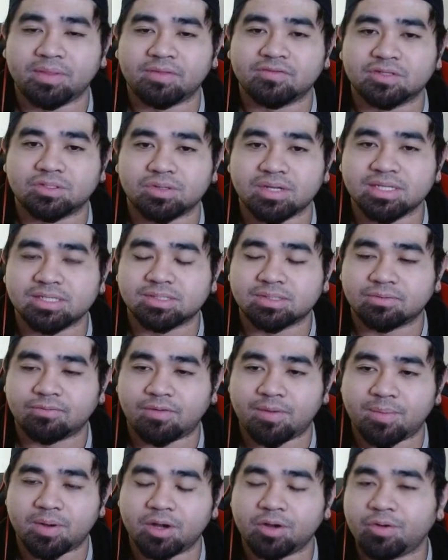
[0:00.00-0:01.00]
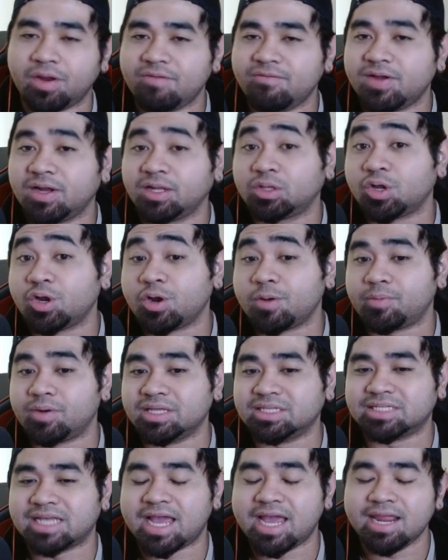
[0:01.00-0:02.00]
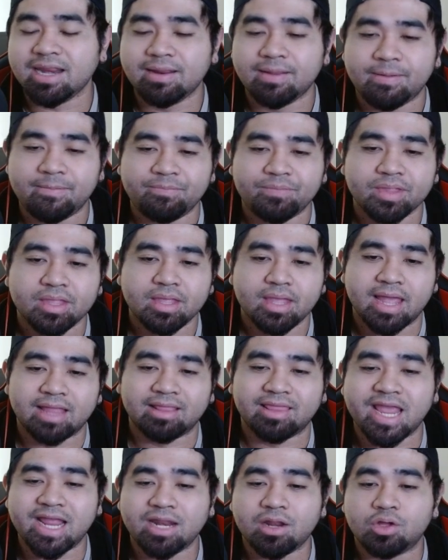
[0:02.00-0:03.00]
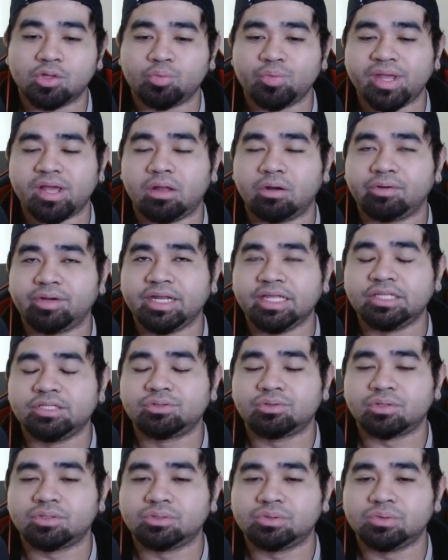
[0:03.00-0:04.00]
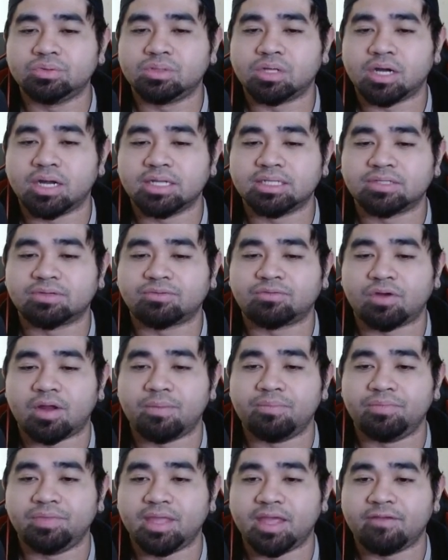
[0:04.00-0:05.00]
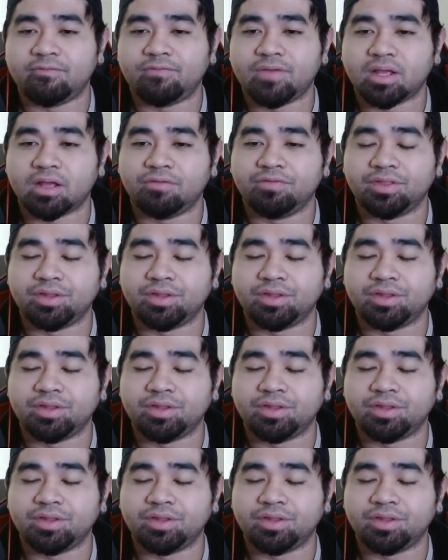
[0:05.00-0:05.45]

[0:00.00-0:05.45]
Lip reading: of Strings from our graveyard to your opponent's side. And take note, we already drew 2 cards from the effect of the